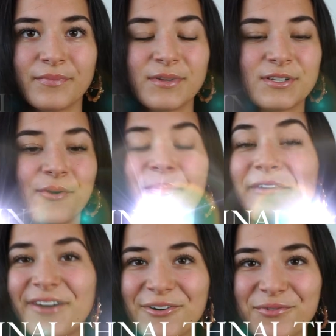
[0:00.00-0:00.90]
So my
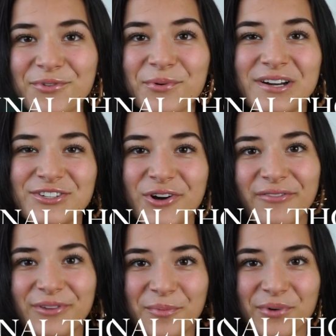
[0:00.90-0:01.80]
final review, we're going to start
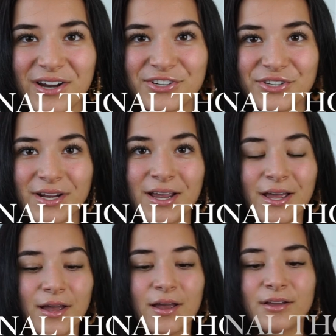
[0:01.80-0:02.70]
off with the brush.
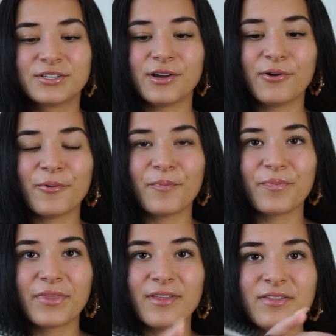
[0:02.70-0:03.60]
So
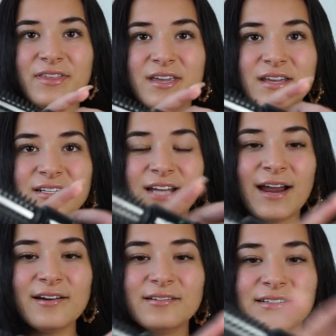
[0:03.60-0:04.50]
the
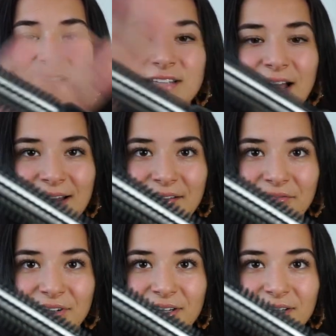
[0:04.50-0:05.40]
entire design
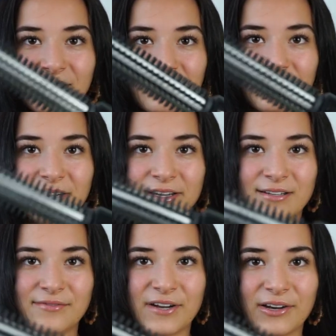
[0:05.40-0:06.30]
of it
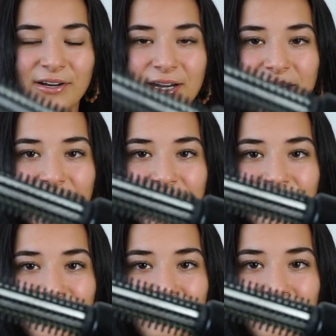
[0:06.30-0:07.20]
is very,
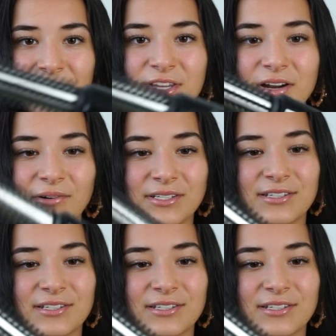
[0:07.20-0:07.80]
you know, it's